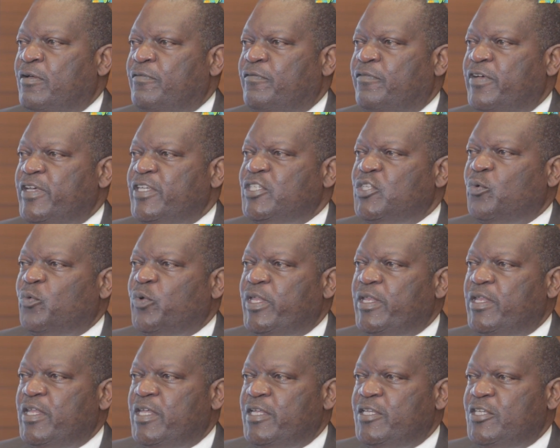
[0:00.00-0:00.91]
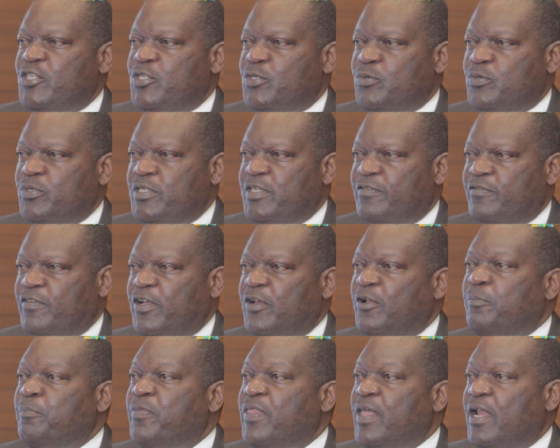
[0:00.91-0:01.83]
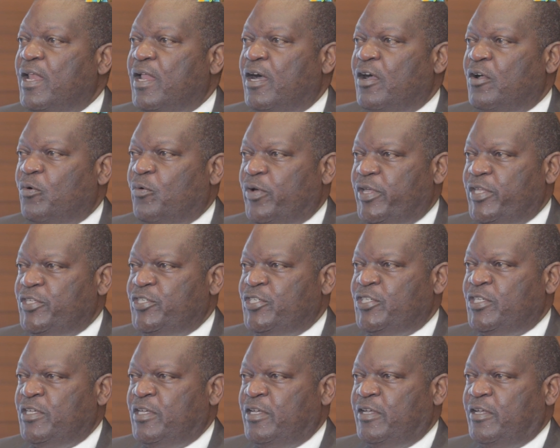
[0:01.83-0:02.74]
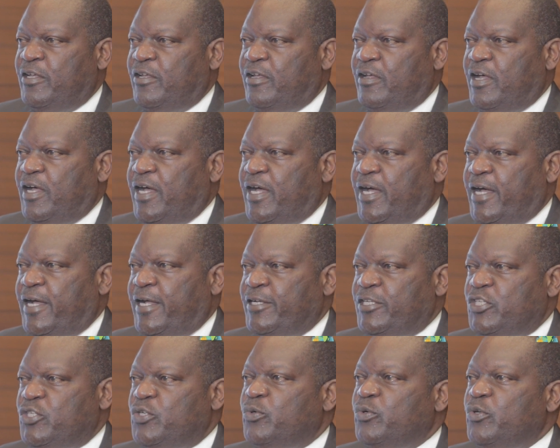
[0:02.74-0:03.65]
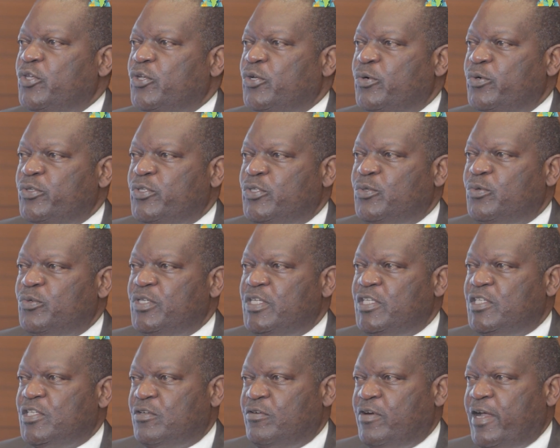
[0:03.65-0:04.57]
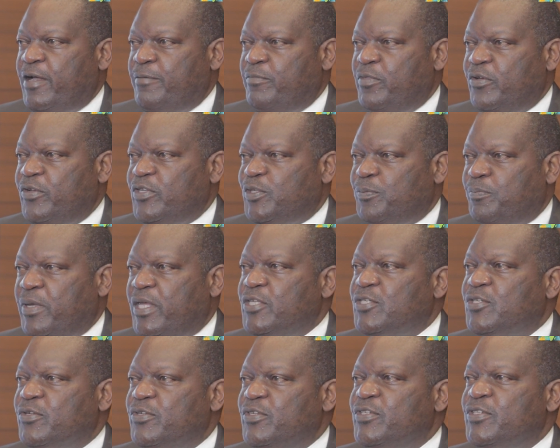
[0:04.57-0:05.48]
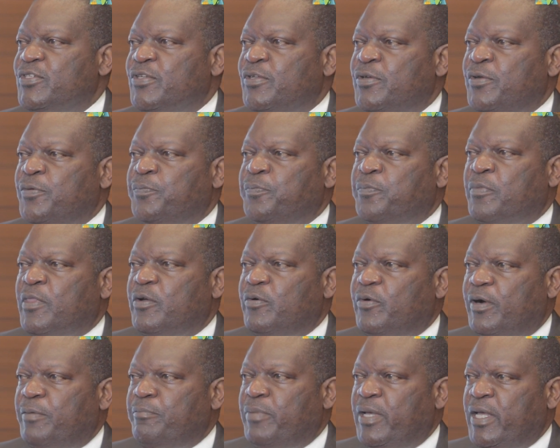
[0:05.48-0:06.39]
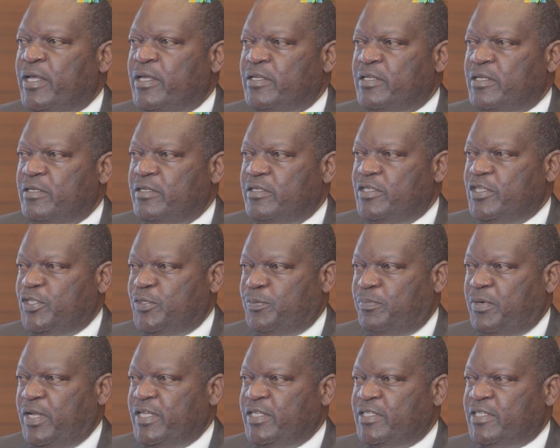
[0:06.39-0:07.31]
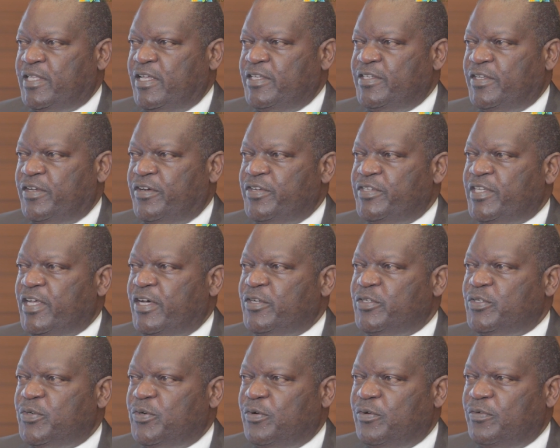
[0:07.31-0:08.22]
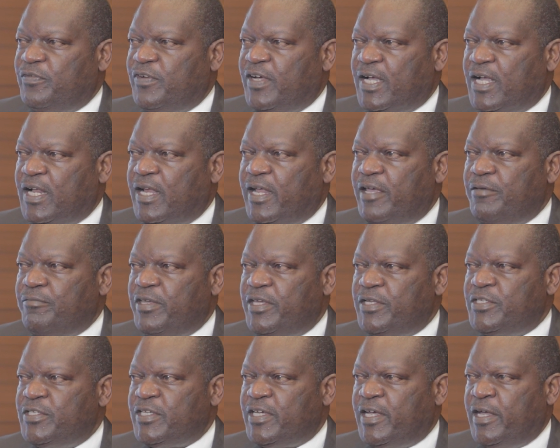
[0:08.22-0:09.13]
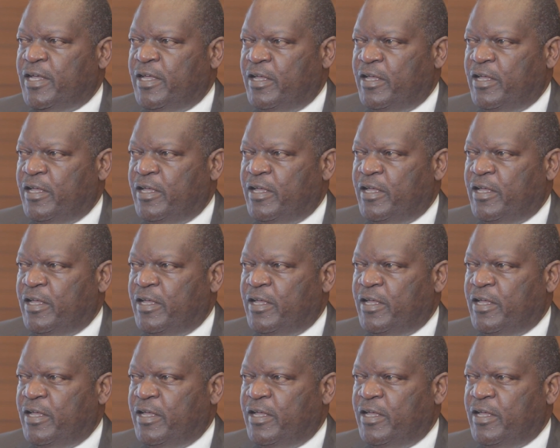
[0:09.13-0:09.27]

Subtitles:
First, we need to develop the language to use to describe those persons who are being displaced as a result of climate